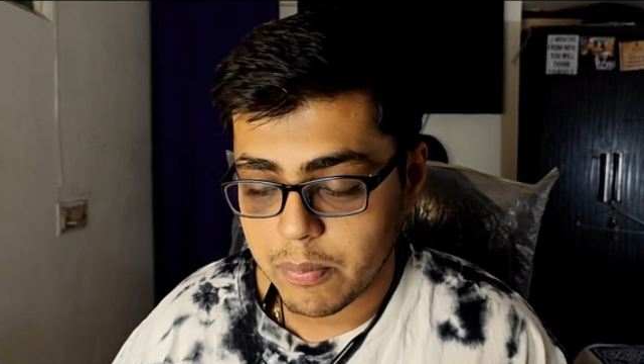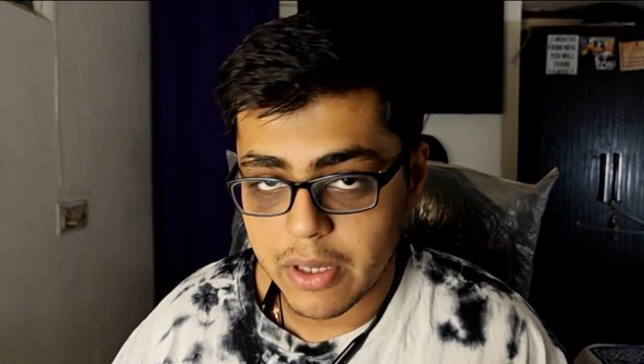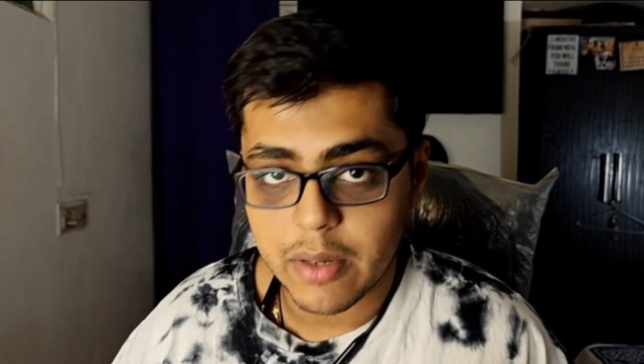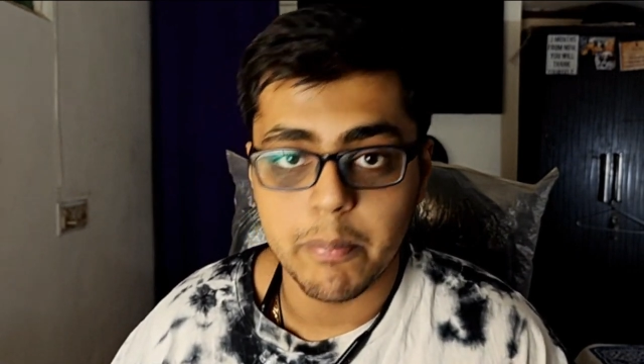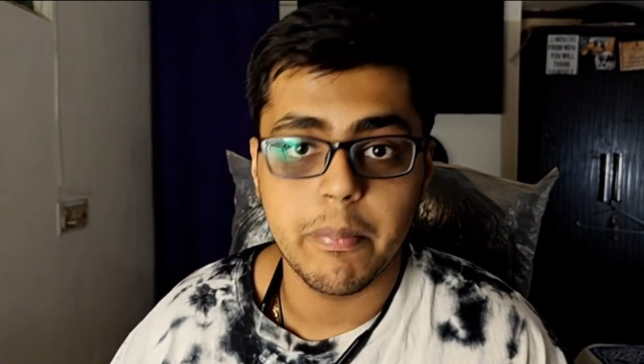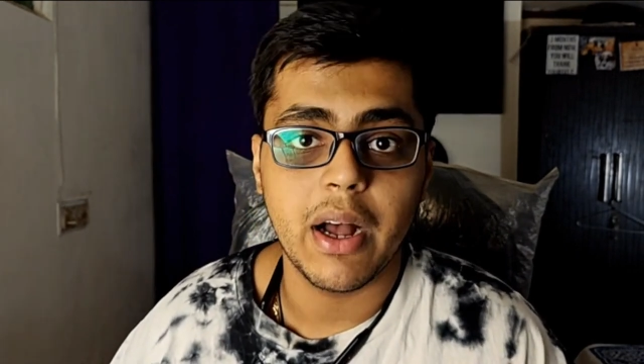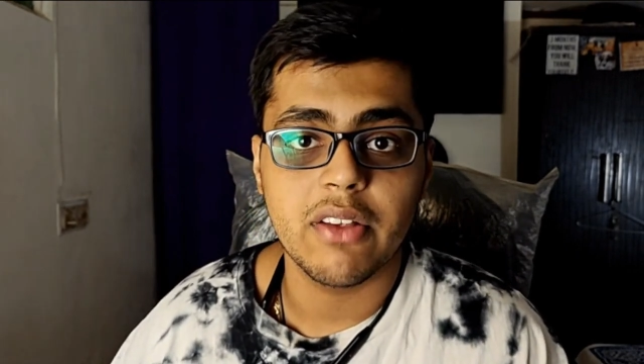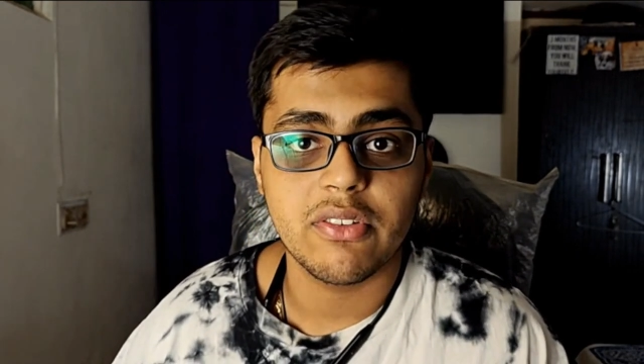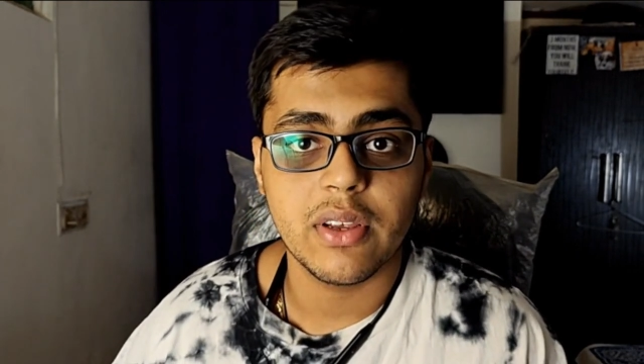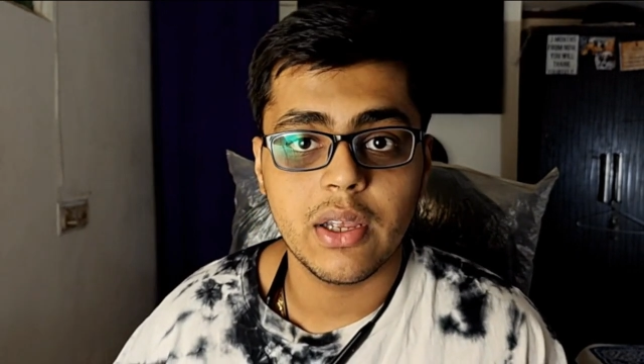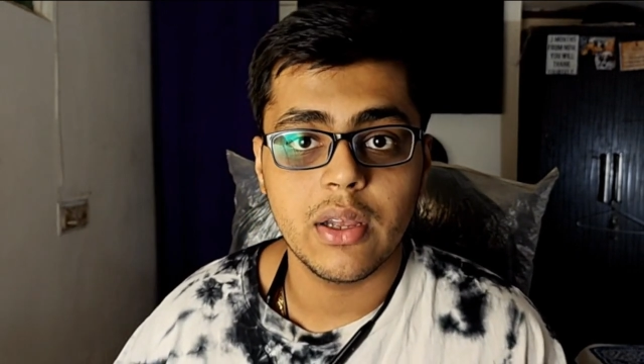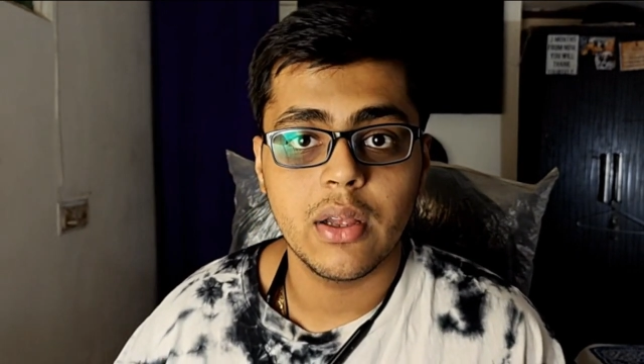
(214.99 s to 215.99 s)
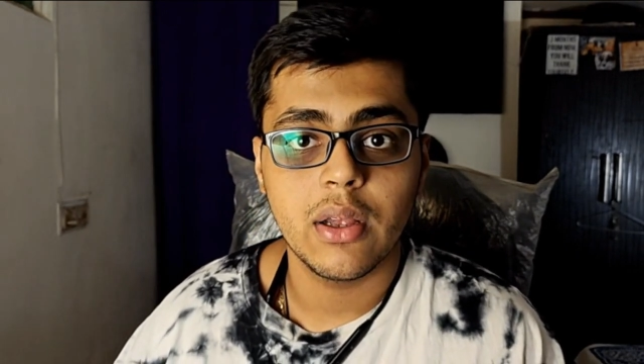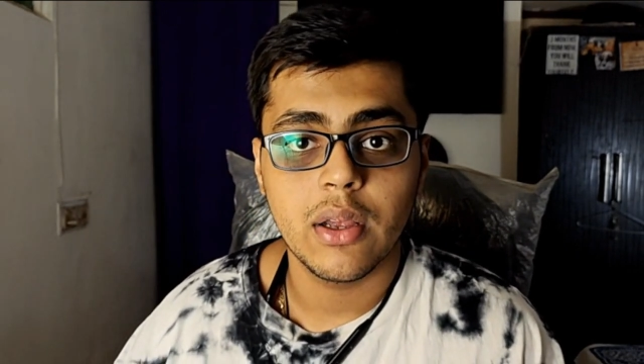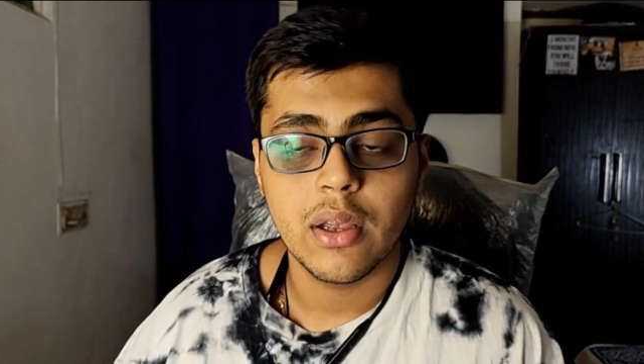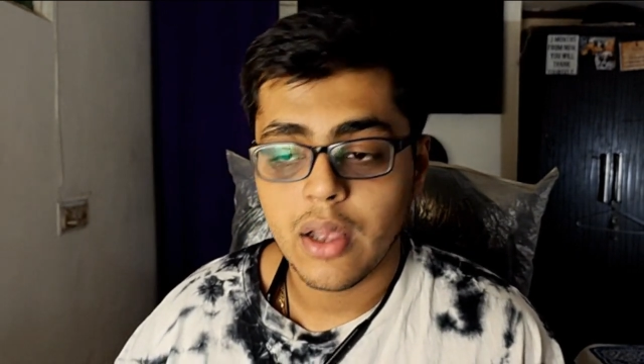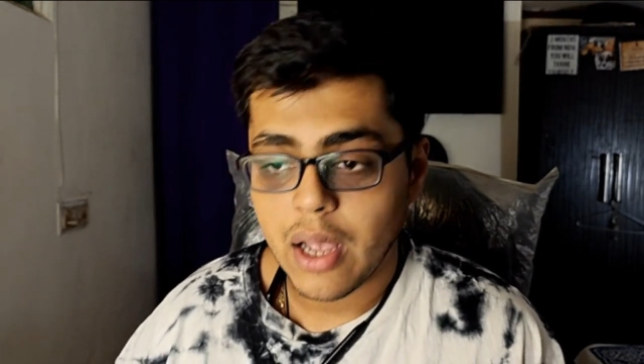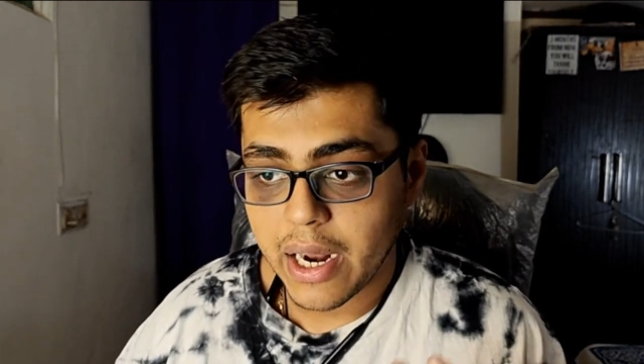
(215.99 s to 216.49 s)
in passing,
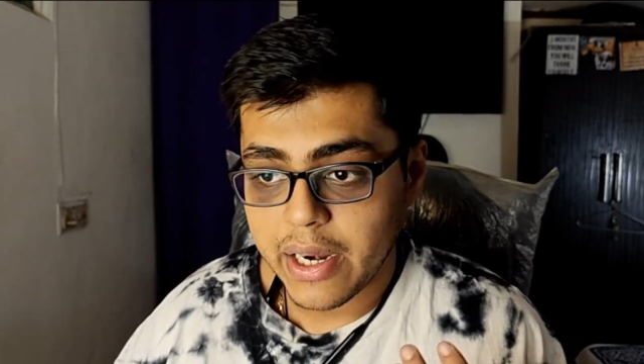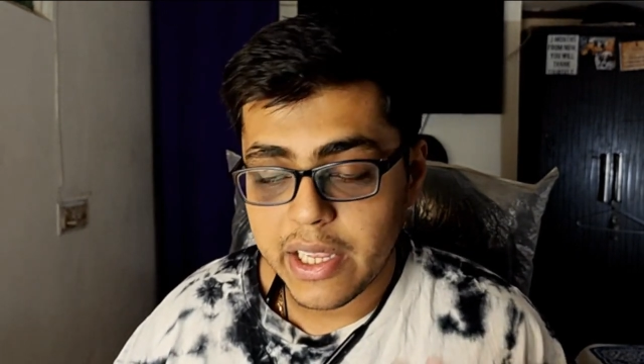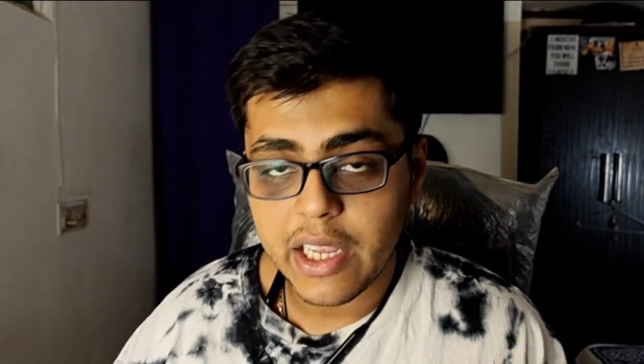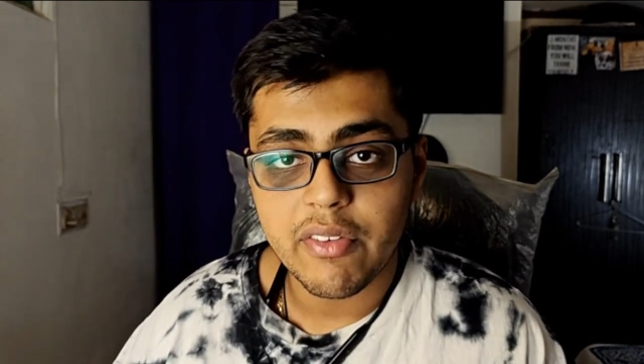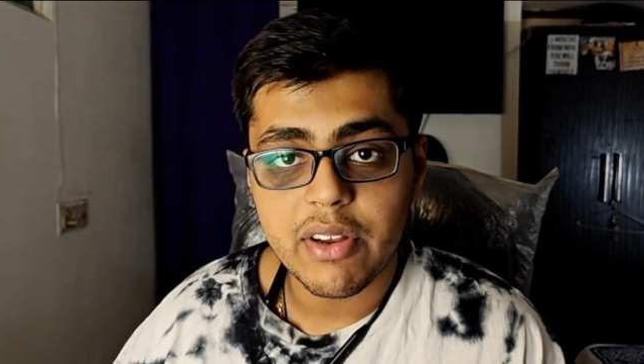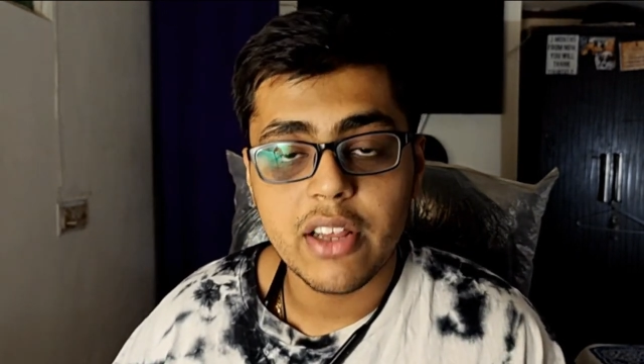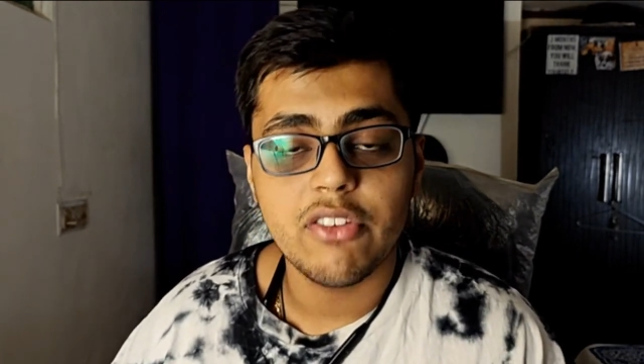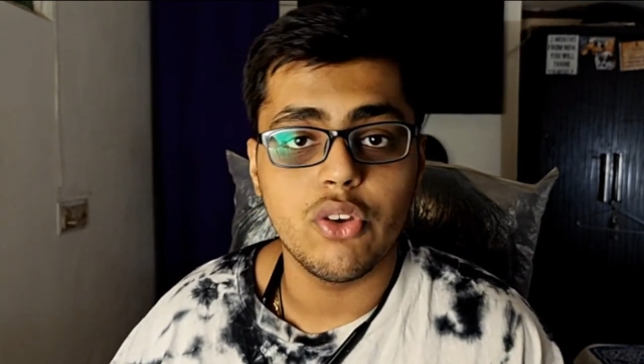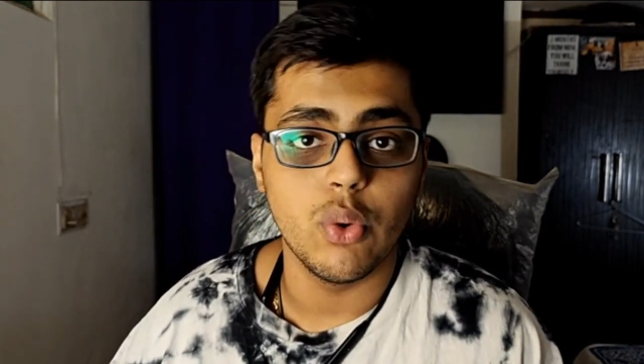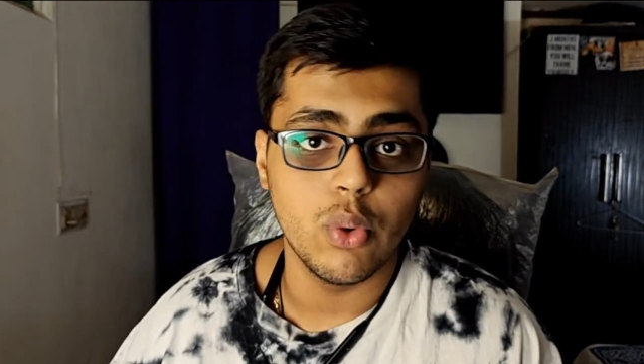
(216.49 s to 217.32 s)
and even his